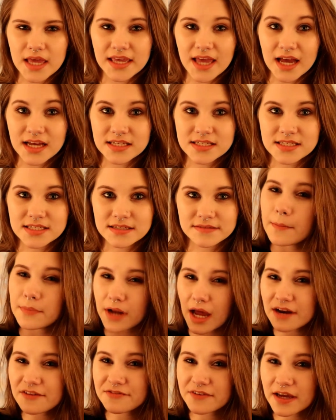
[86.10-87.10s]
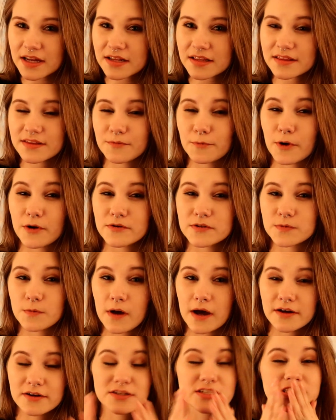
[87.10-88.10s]
Yes. I'm not a fan of the rose
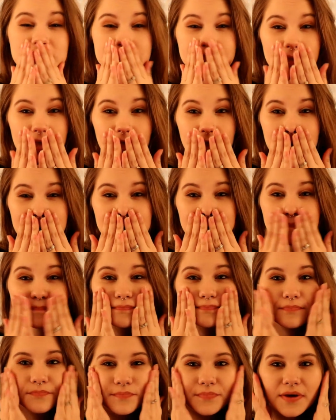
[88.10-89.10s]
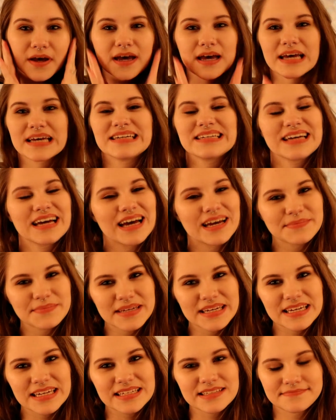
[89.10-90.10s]
water smell, but I
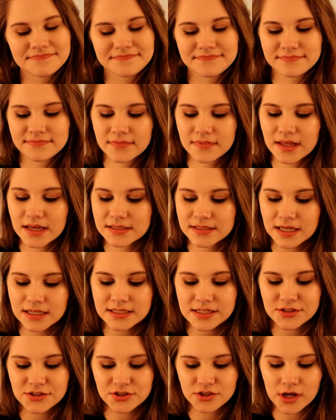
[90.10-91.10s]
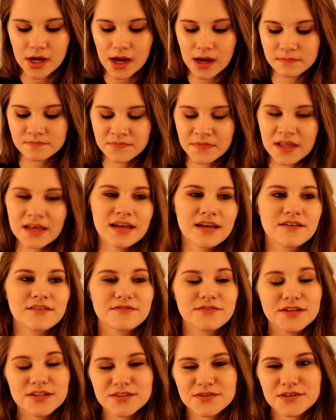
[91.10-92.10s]
mean, it does its job.
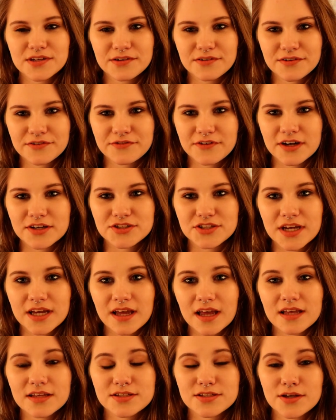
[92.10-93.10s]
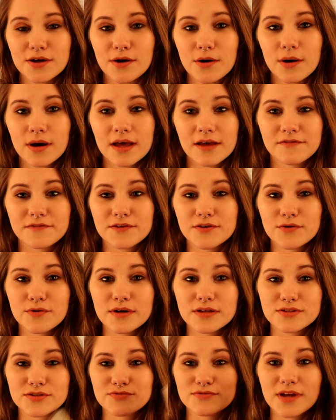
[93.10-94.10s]
Feels really refreshing. So if
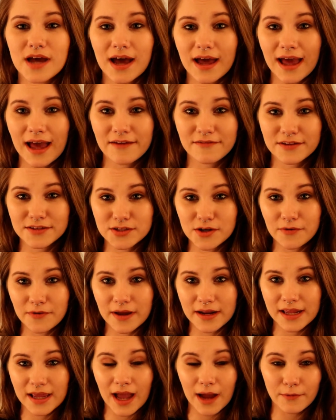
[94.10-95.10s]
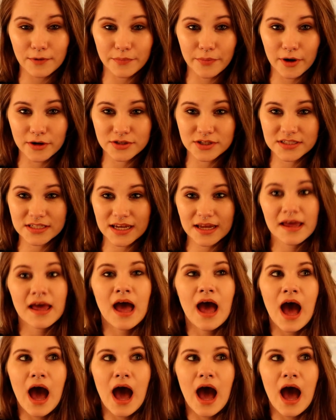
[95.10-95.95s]
you do not have this already, I would purchase it.